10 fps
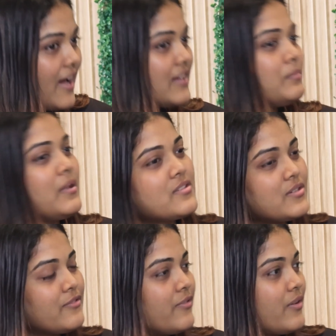and pleasure
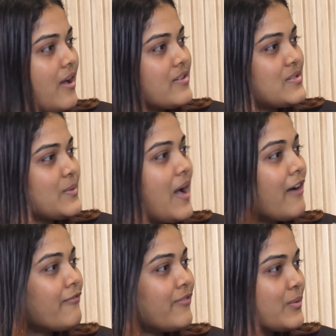for us to
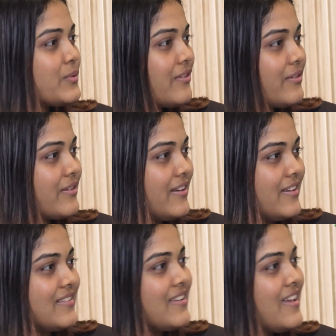have you here
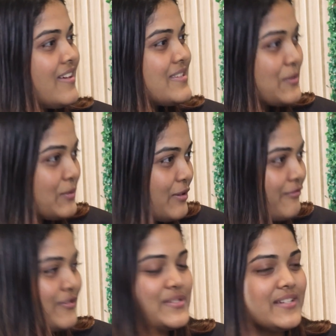in School of
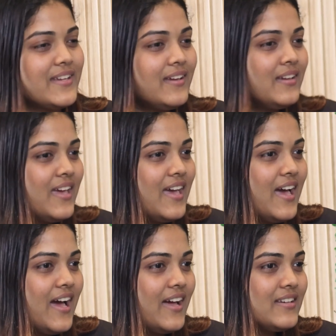Future Tech.
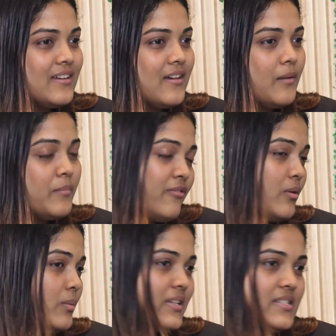And before
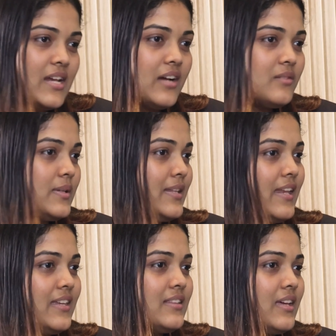we start with
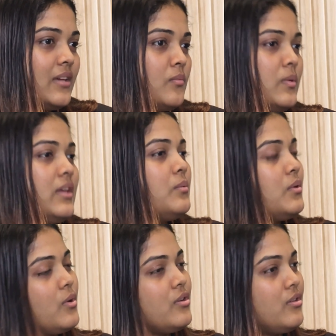anything, we would
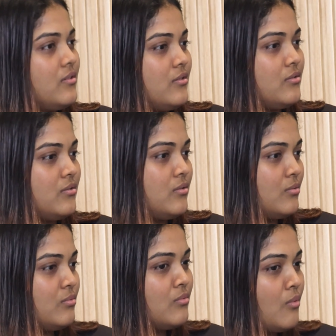want to
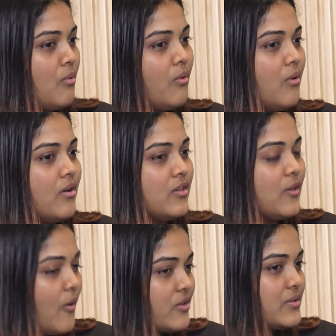know
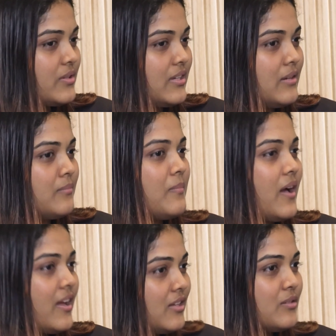your journey by
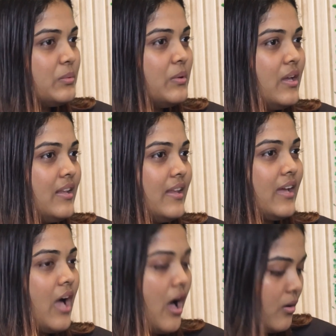you, like
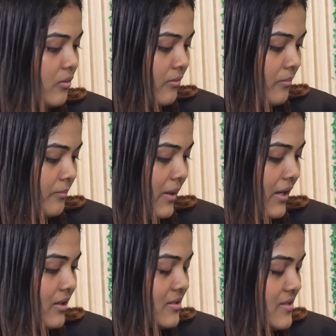how being
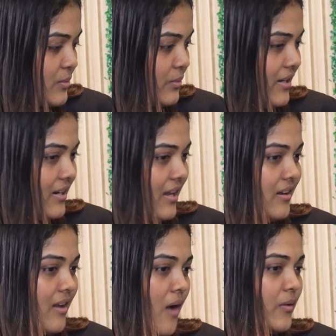a student and
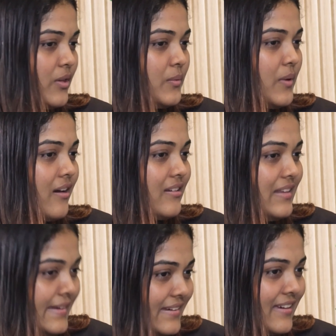now you are
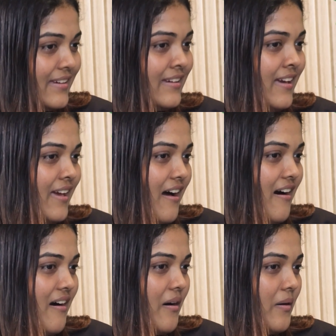leading,
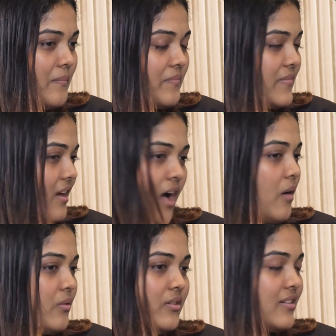how
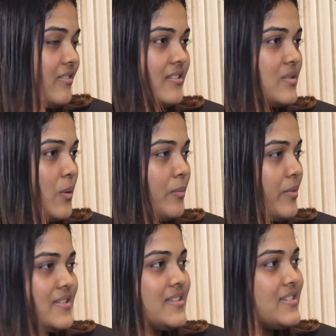did this whole
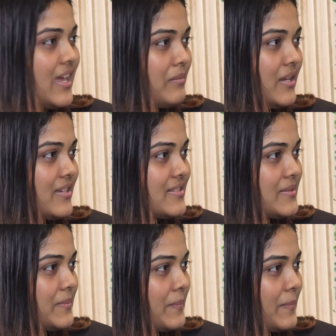process take place?